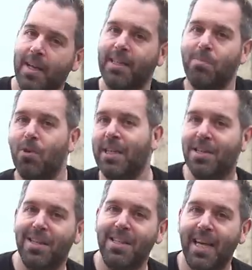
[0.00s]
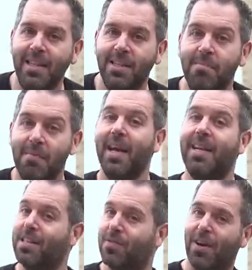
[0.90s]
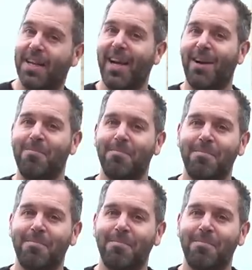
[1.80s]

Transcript: let's put it to the test and let's find out.